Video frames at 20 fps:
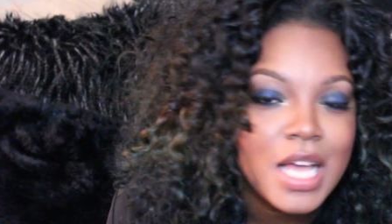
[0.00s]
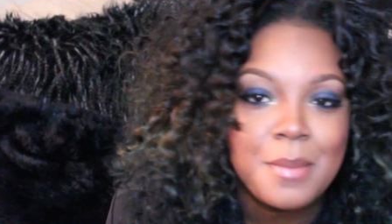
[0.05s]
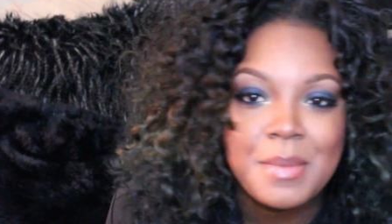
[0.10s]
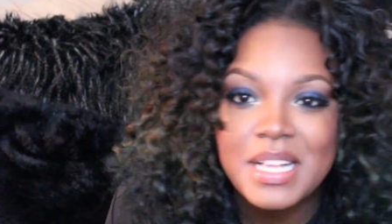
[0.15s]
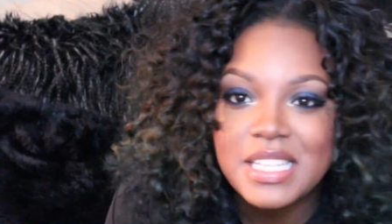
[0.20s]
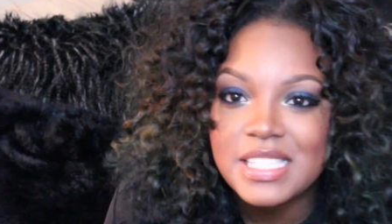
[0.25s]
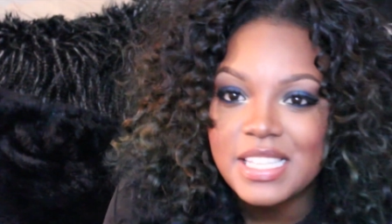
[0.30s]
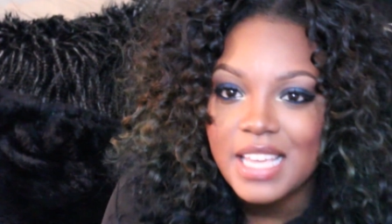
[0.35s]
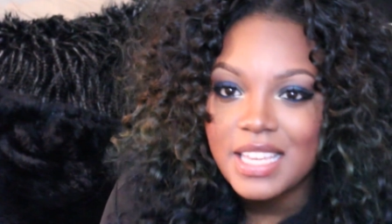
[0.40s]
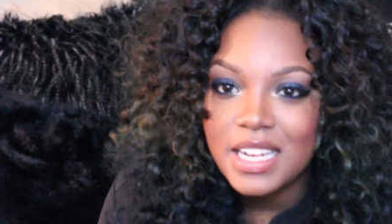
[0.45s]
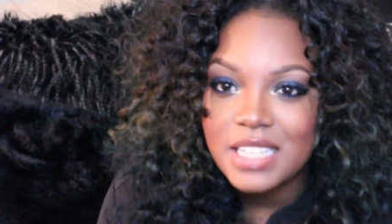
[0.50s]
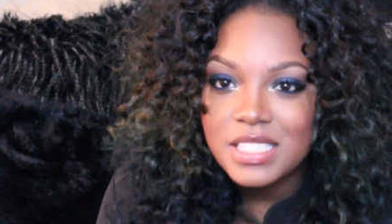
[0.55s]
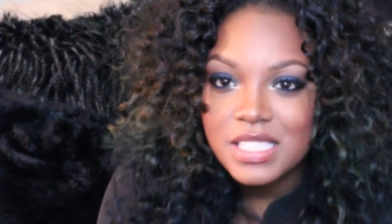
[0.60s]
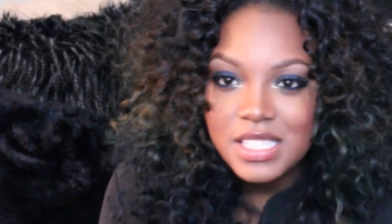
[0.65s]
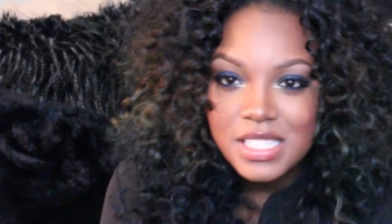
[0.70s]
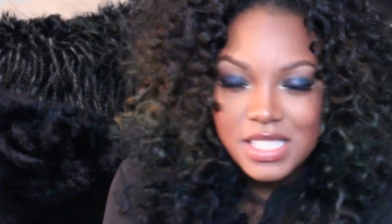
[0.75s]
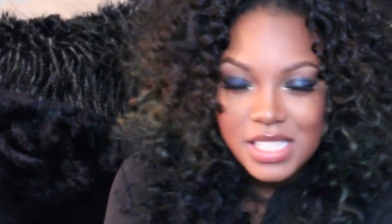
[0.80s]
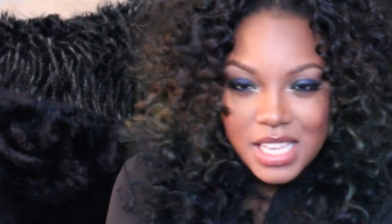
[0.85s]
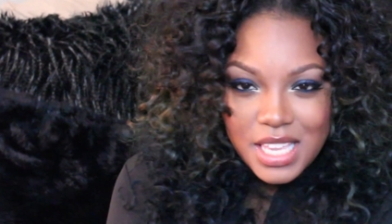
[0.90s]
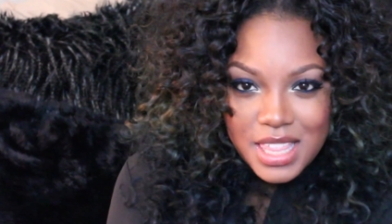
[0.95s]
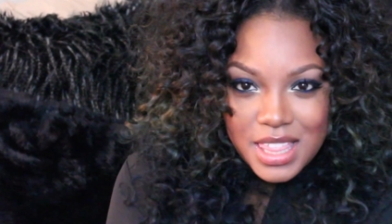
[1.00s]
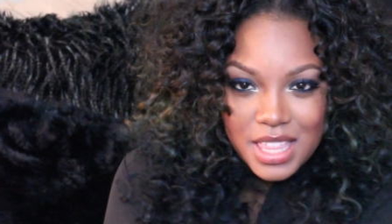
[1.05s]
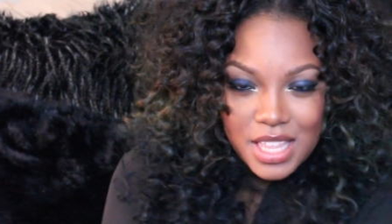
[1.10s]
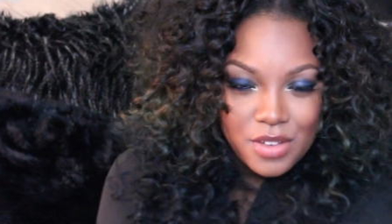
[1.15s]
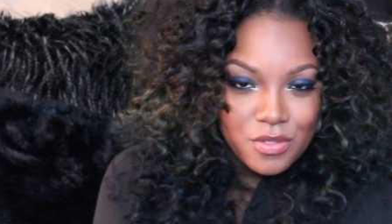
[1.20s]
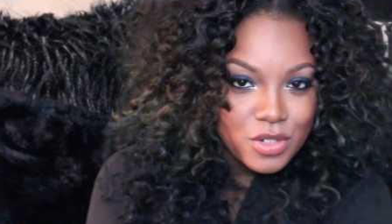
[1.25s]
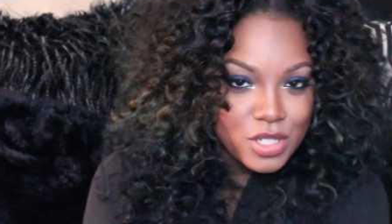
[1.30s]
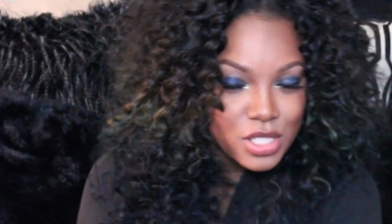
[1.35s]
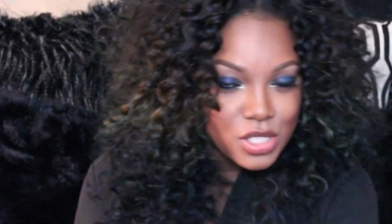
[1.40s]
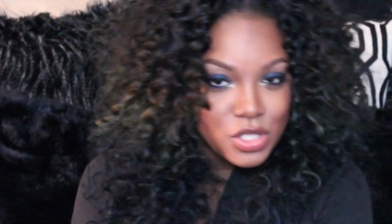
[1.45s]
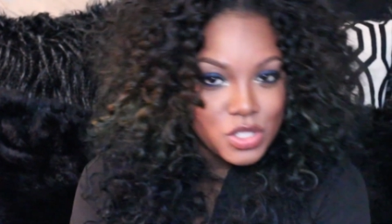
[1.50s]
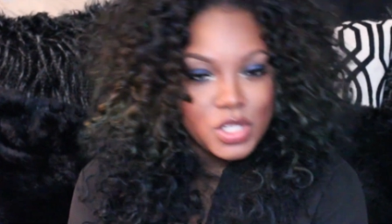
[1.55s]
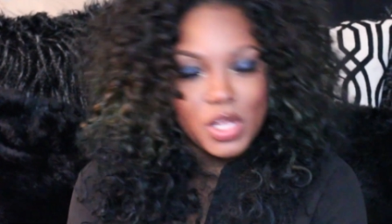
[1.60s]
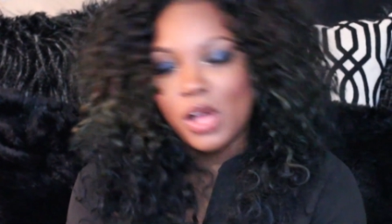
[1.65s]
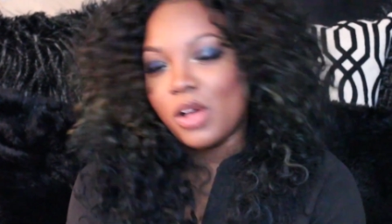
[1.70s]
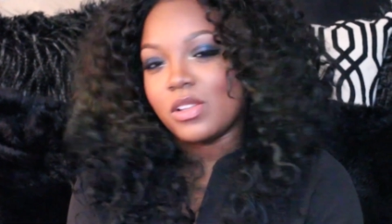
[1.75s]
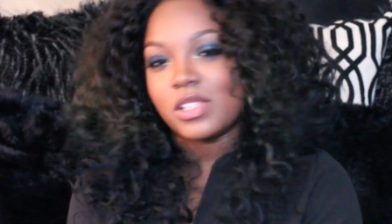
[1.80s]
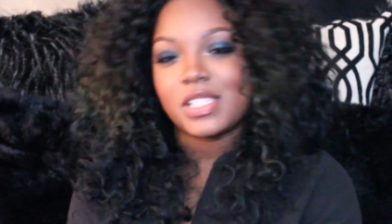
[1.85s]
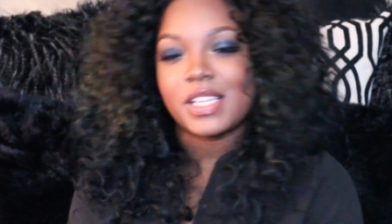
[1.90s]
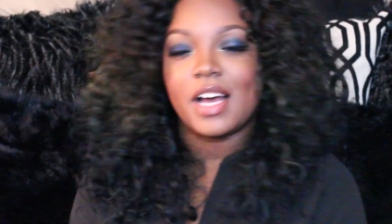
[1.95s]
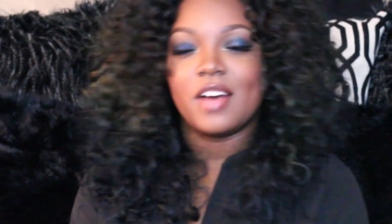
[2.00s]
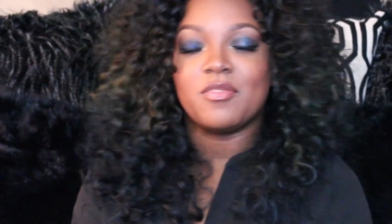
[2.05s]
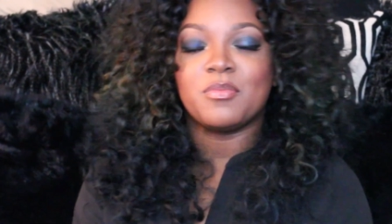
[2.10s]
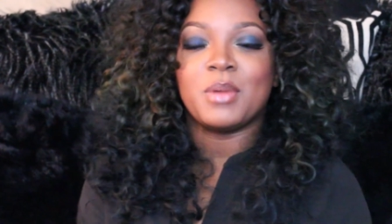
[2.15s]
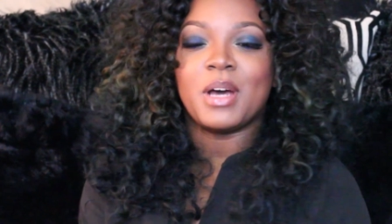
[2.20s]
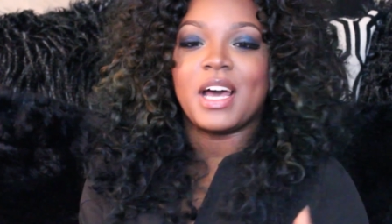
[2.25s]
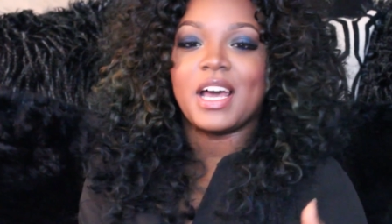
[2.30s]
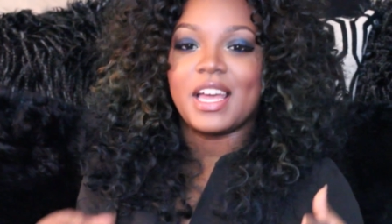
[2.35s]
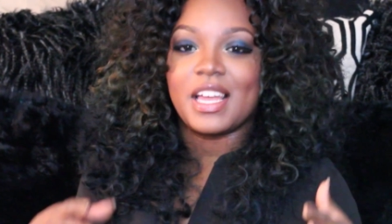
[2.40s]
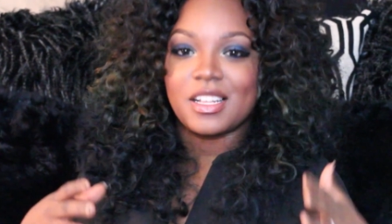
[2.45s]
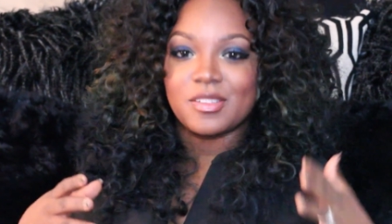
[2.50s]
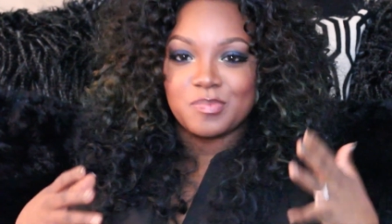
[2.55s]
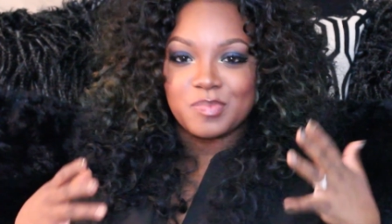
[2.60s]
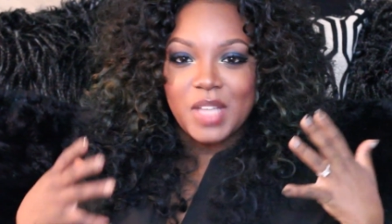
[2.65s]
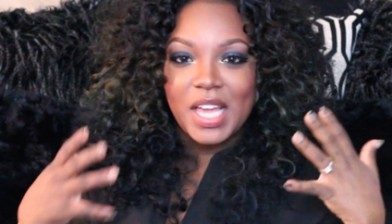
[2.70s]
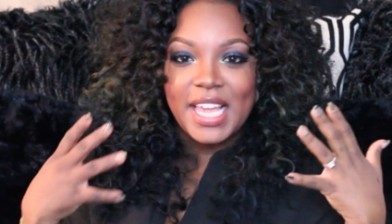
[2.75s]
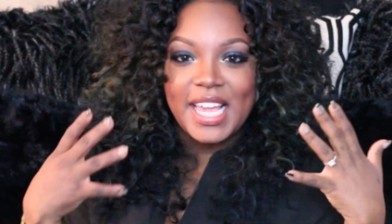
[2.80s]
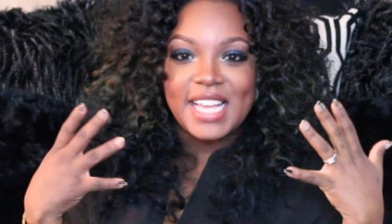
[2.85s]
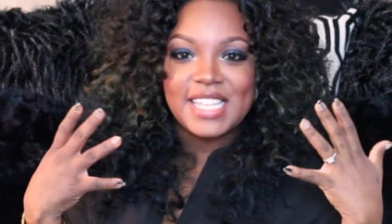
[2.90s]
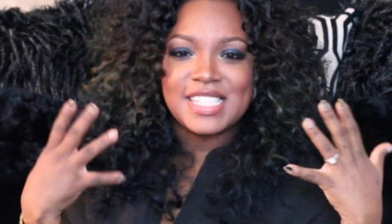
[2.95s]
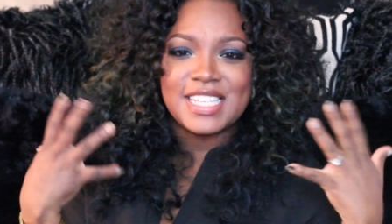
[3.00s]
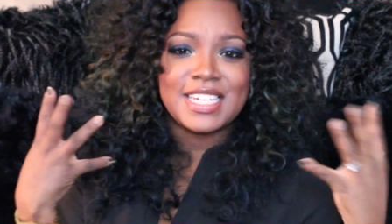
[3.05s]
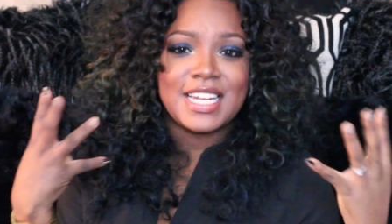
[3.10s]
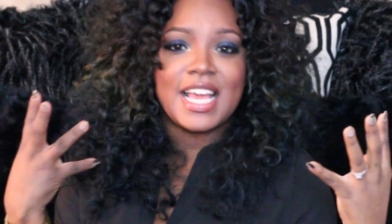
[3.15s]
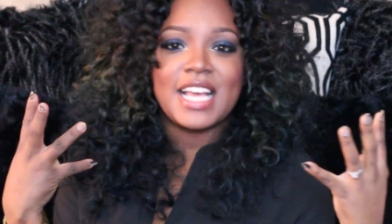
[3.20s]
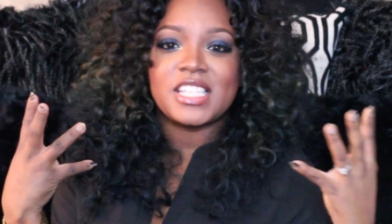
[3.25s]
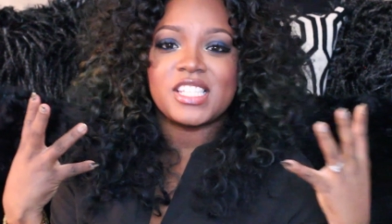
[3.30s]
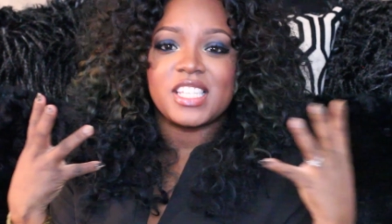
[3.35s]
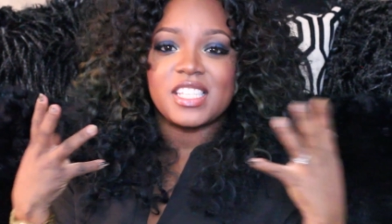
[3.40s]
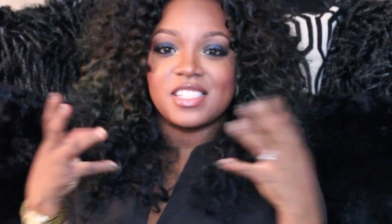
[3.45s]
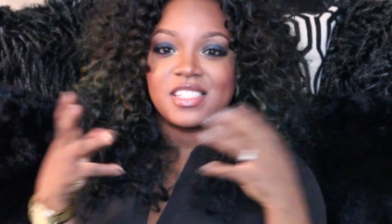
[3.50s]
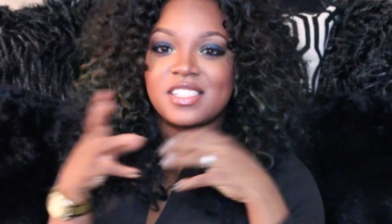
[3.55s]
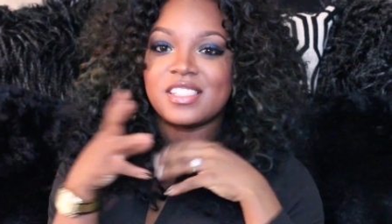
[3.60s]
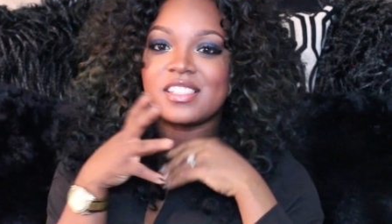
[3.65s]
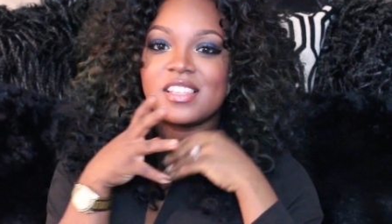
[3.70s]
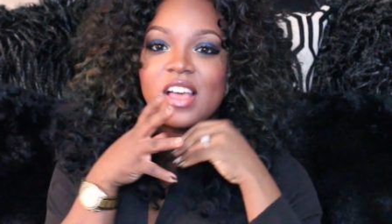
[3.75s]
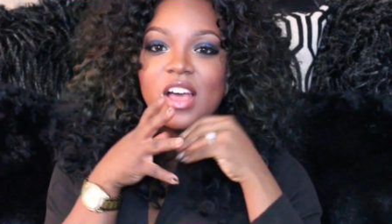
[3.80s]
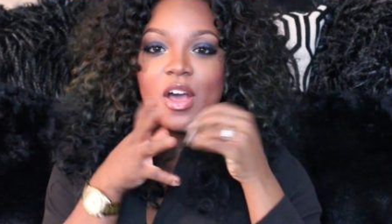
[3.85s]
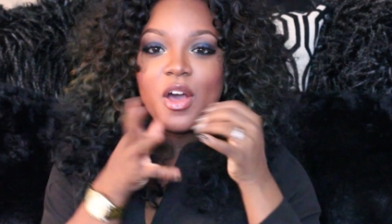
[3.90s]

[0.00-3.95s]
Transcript: I'm excited to see the results of my, I guess in essence,